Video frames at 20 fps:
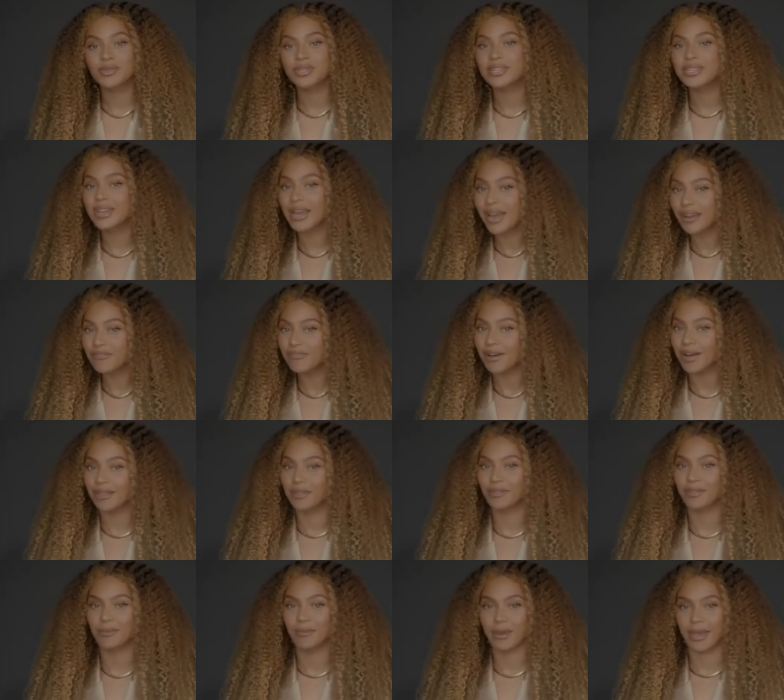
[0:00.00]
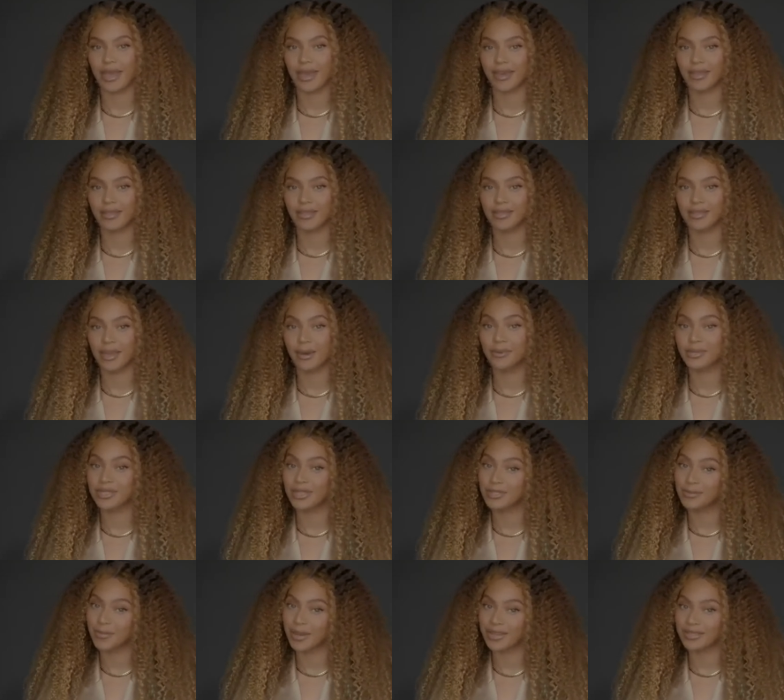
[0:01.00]
did not follow the path that was
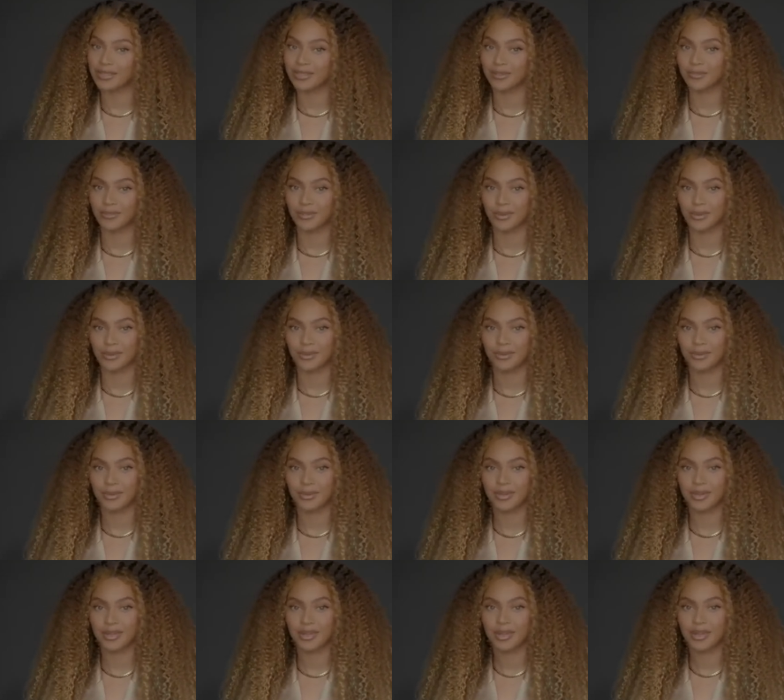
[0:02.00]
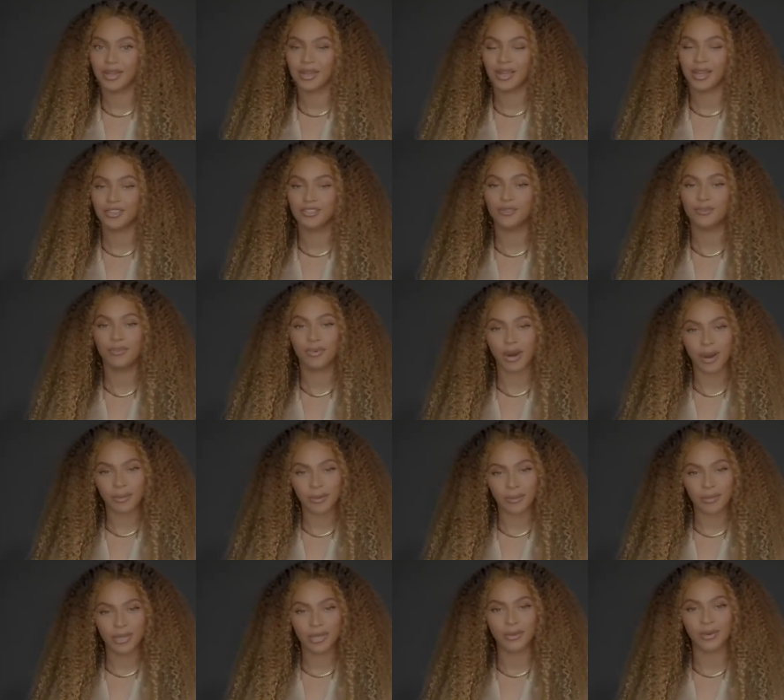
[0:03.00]
expected of you, and you
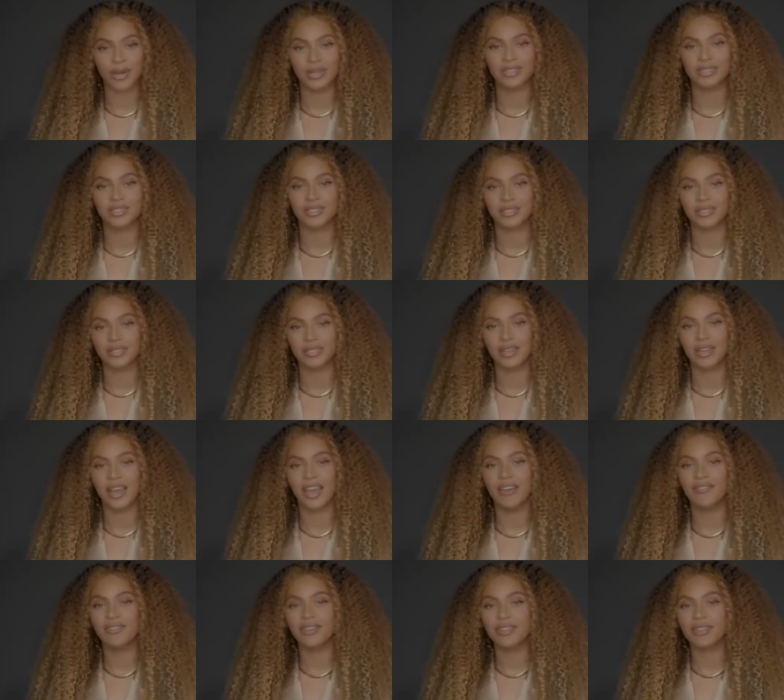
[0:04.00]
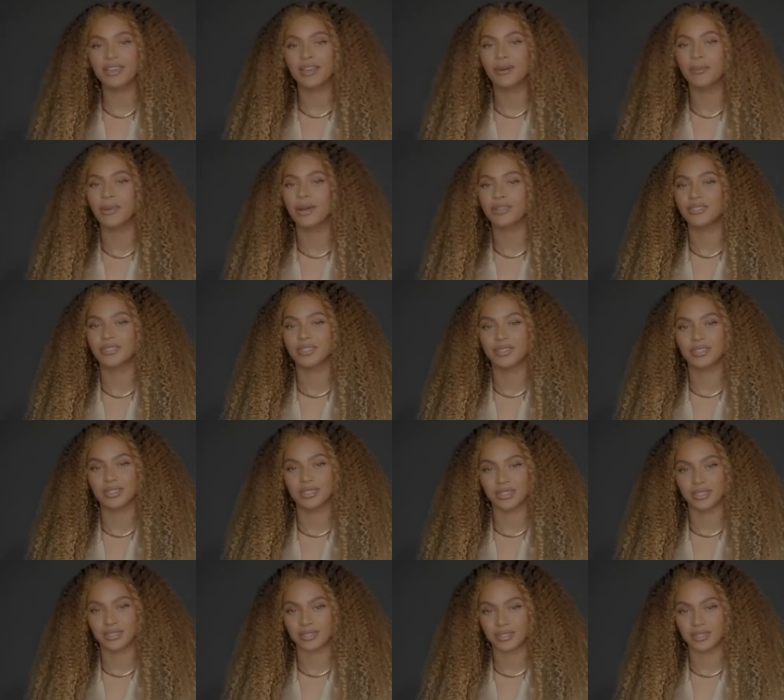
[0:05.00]
probably questioned everything about your
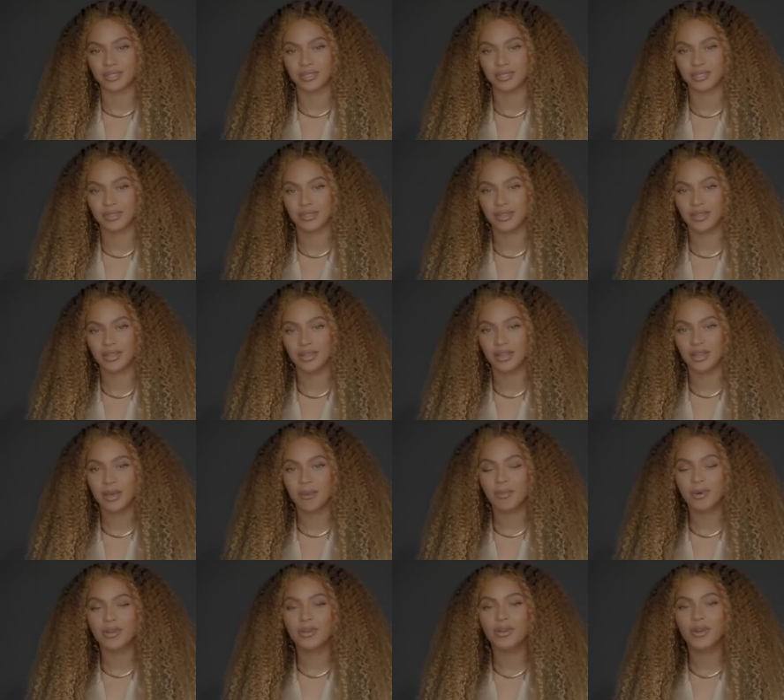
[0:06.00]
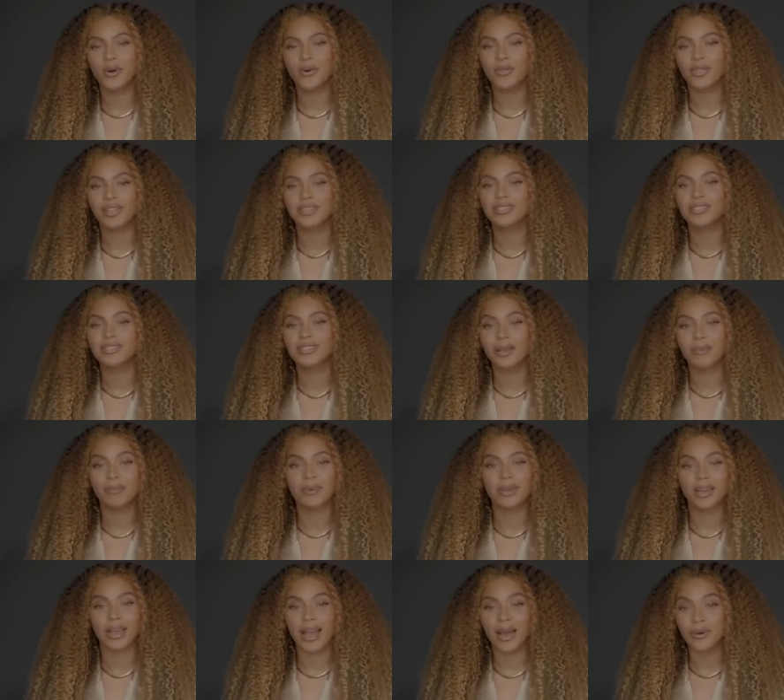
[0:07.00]
decision. But know that
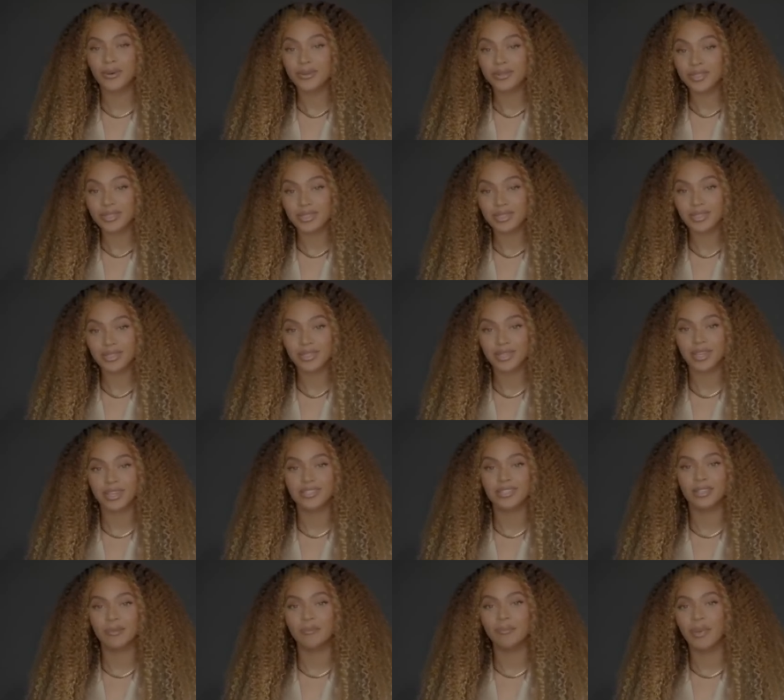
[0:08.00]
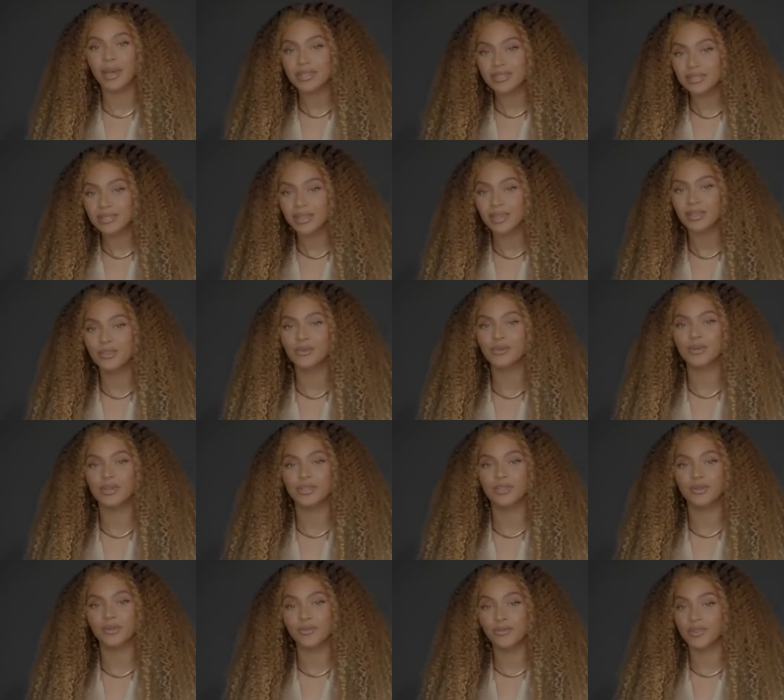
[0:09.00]
stepping out is the best thing you
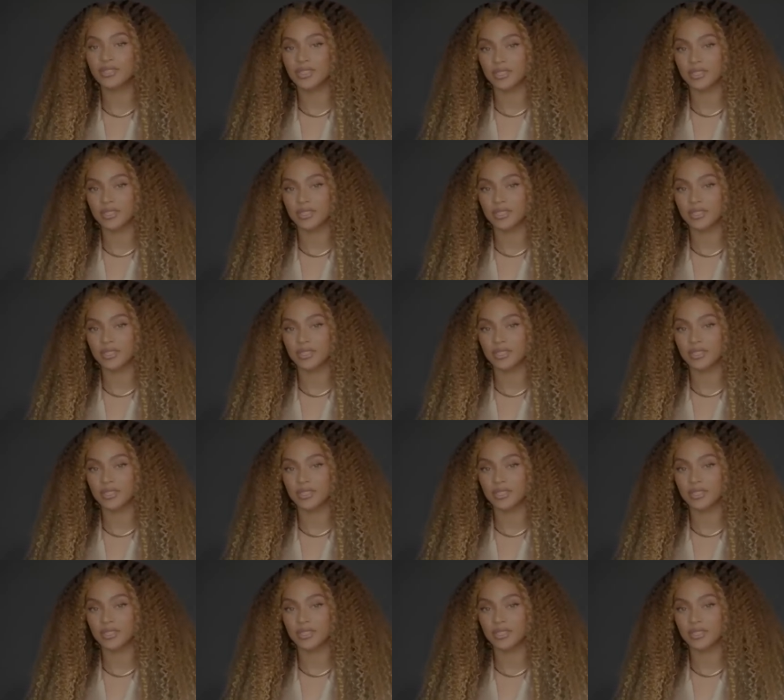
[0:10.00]
can do for